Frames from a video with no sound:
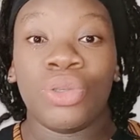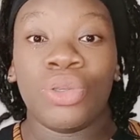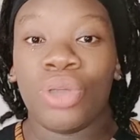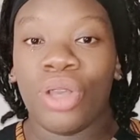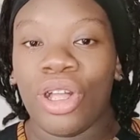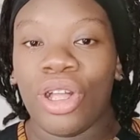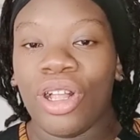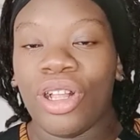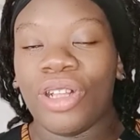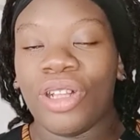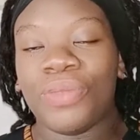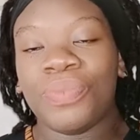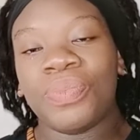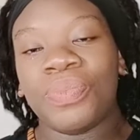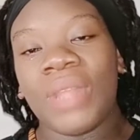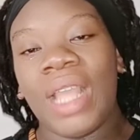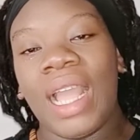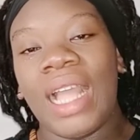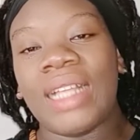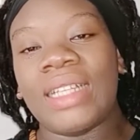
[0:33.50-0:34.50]
you all
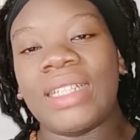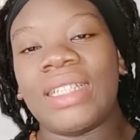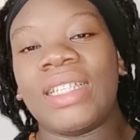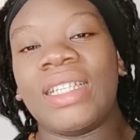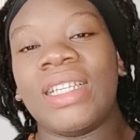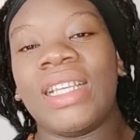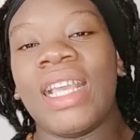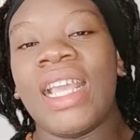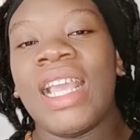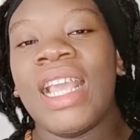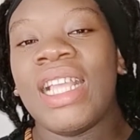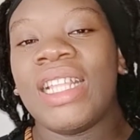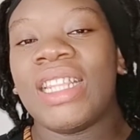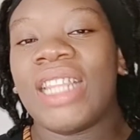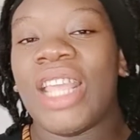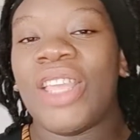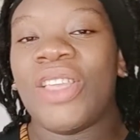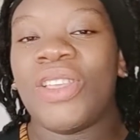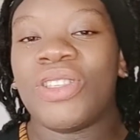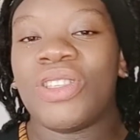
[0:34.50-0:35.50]
and
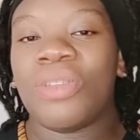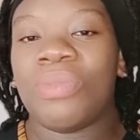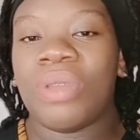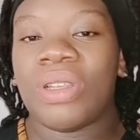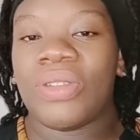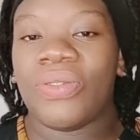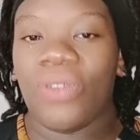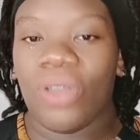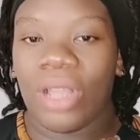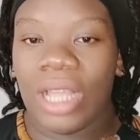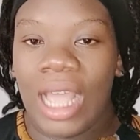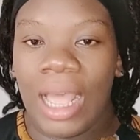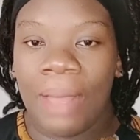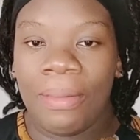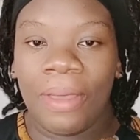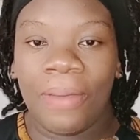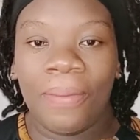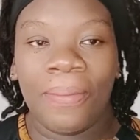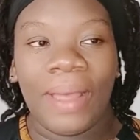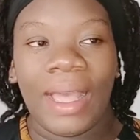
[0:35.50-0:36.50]
thank you so much for
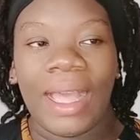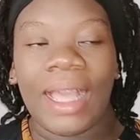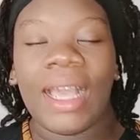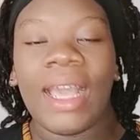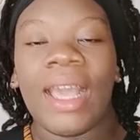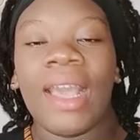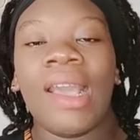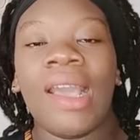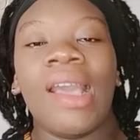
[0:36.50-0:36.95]
coming back.